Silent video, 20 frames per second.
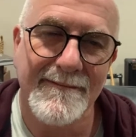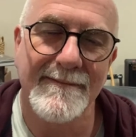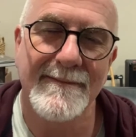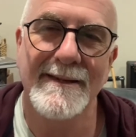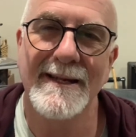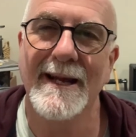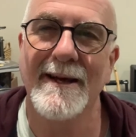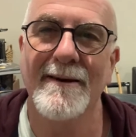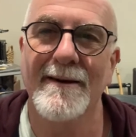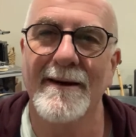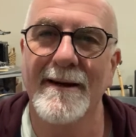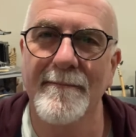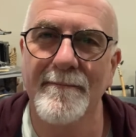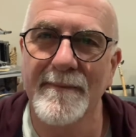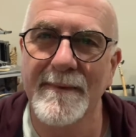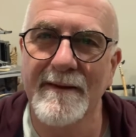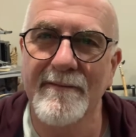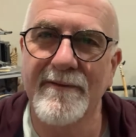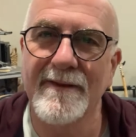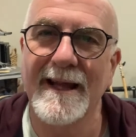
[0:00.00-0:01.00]
Yeah,
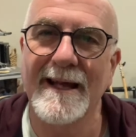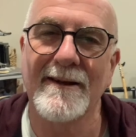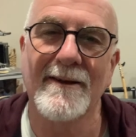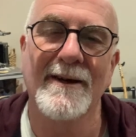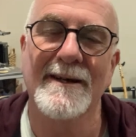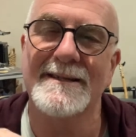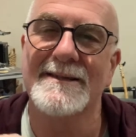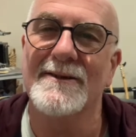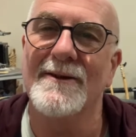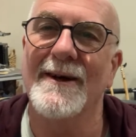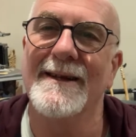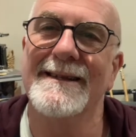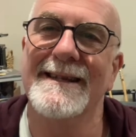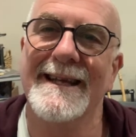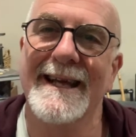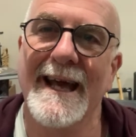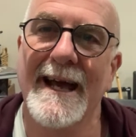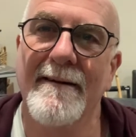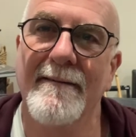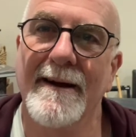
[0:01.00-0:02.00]
floodlights light the
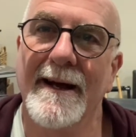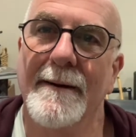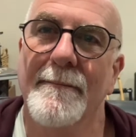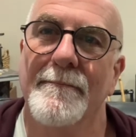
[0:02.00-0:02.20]
area,